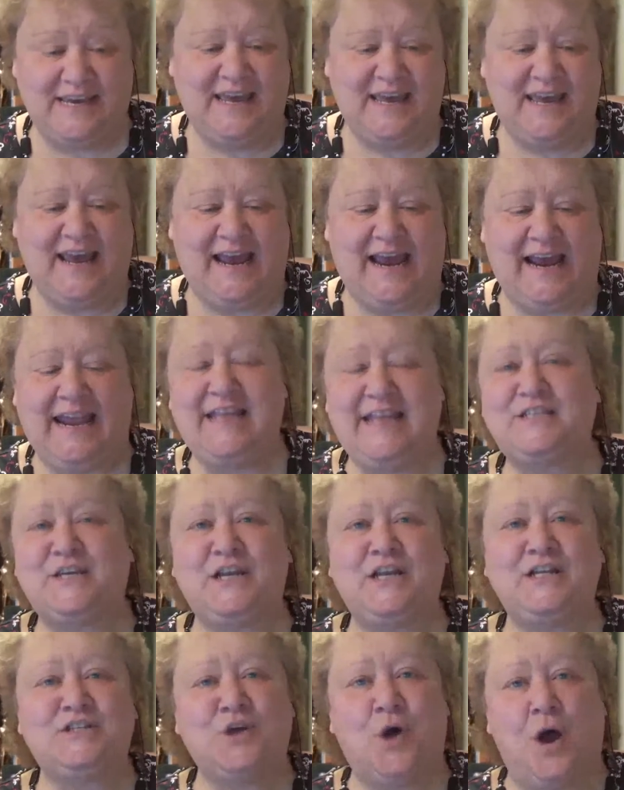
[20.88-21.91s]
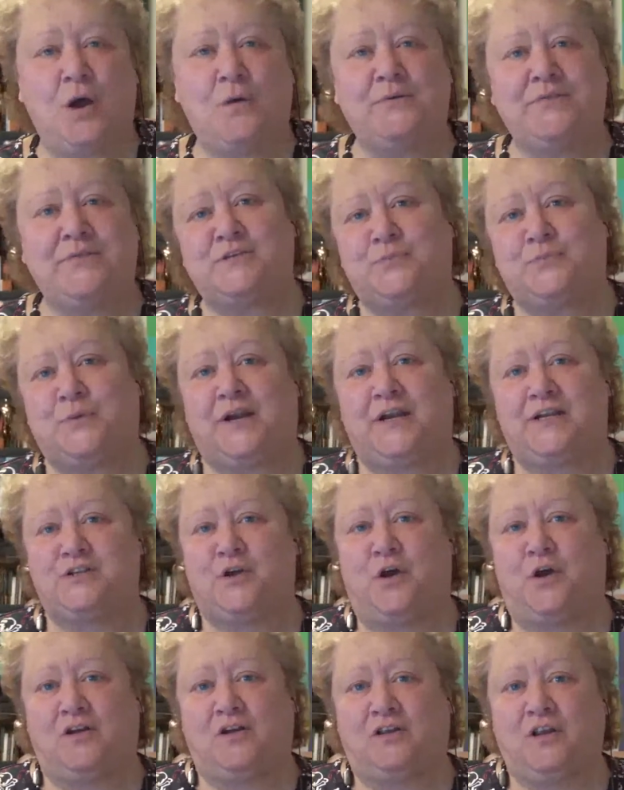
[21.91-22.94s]
And he's going to talk with us. We're going to
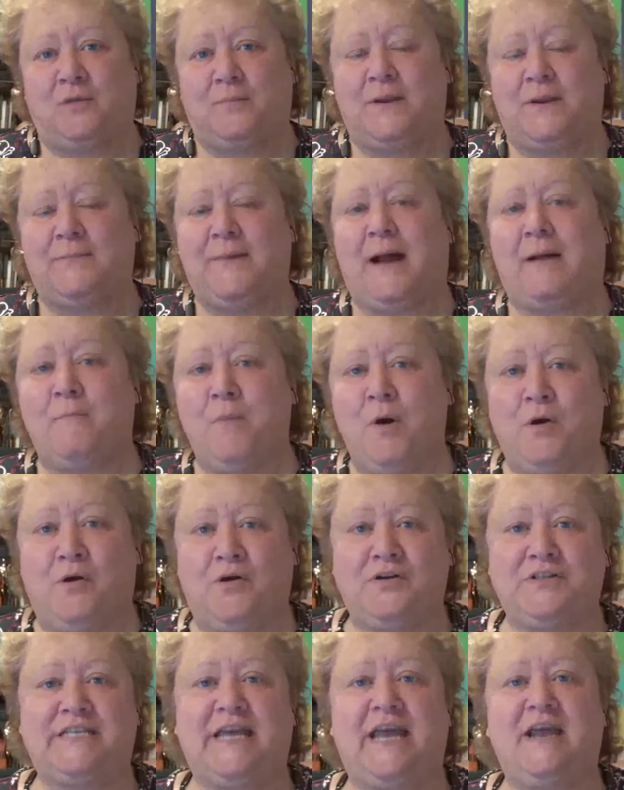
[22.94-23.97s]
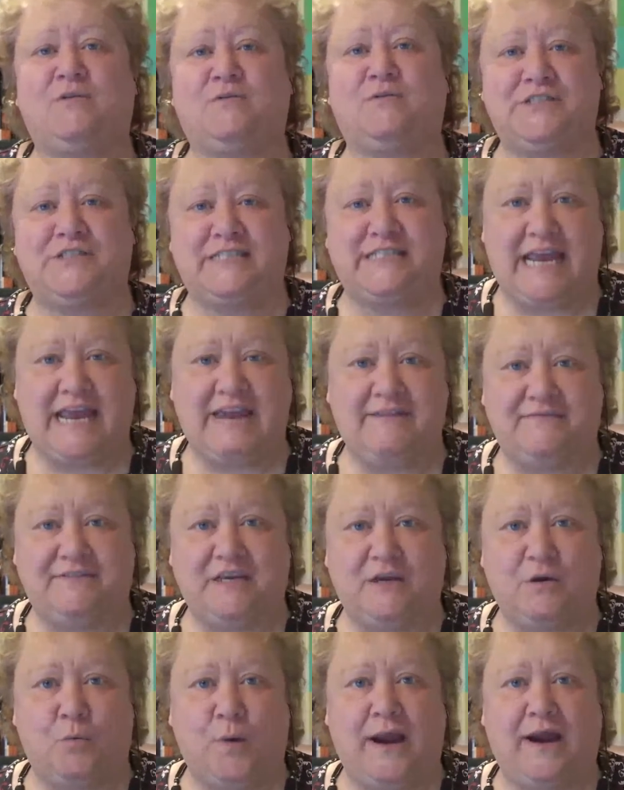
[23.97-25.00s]
talk a little bit about motorcycle
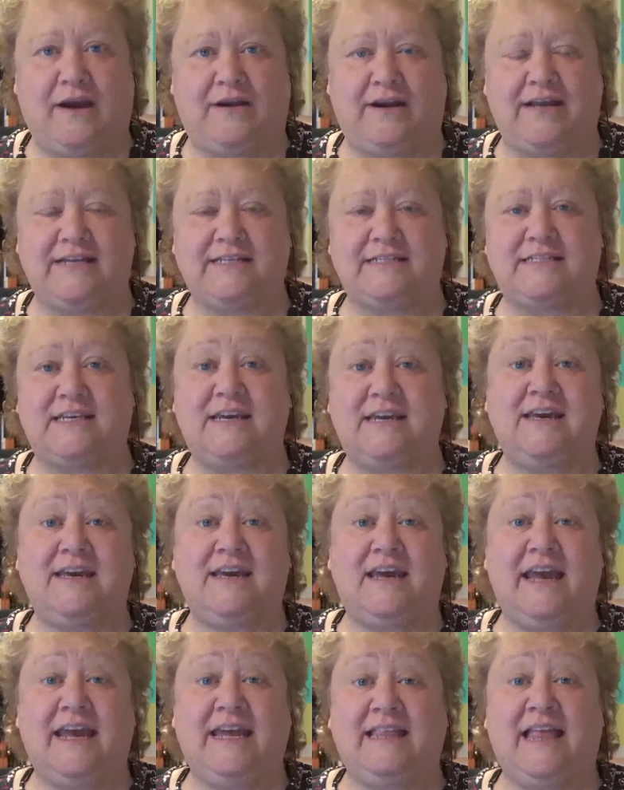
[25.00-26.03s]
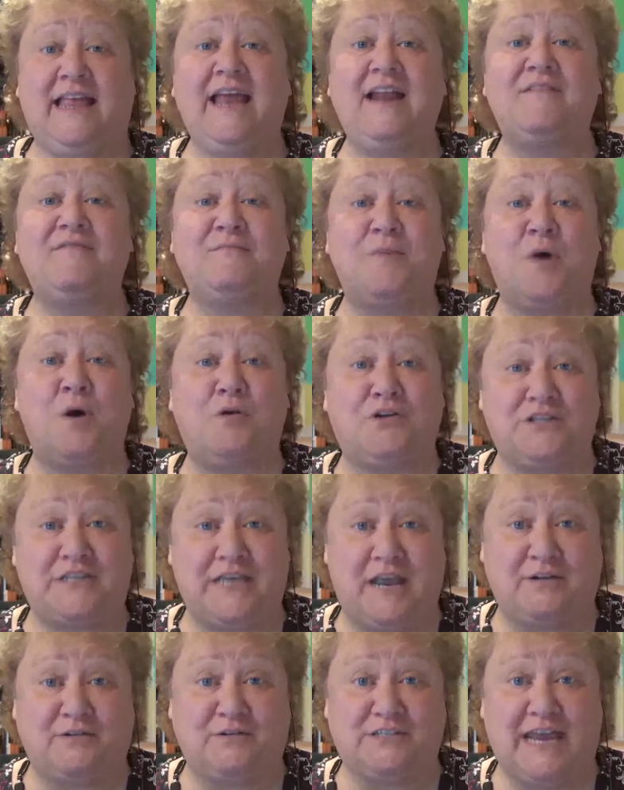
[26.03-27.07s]
safety awareness in light of
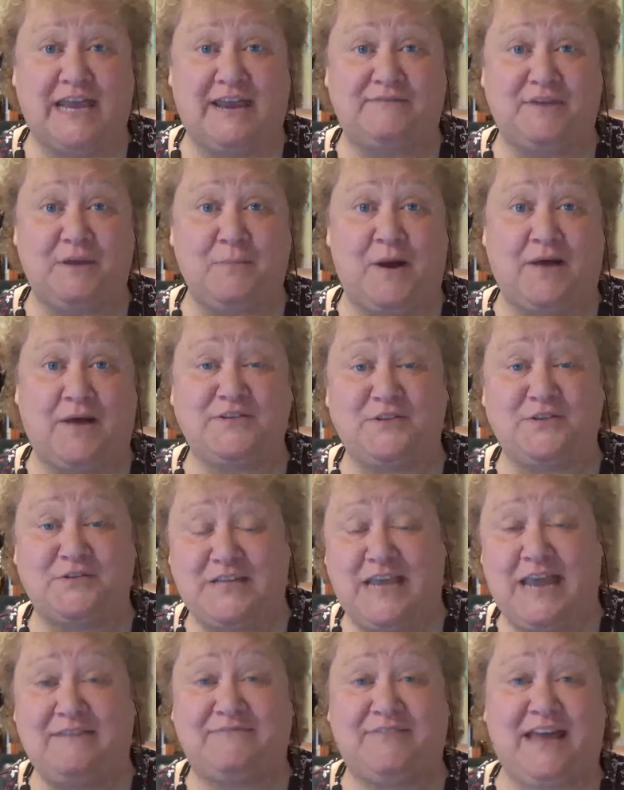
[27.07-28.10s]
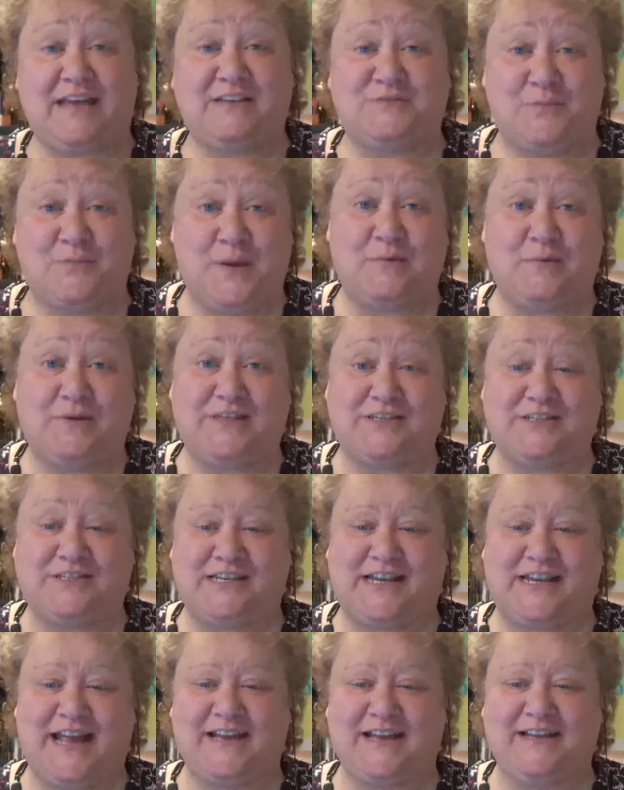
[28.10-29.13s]
Motorcycle Safety Month. So Dave, thanks for being with us
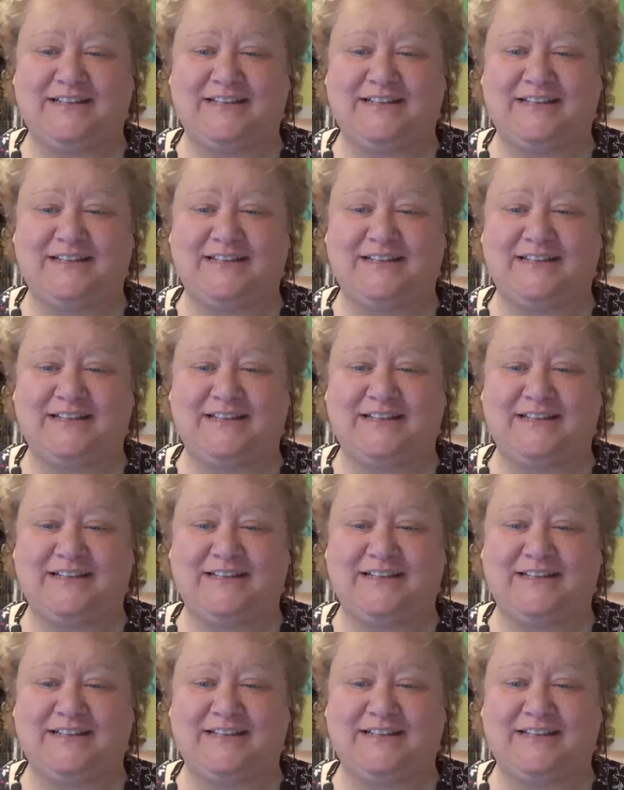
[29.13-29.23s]
today.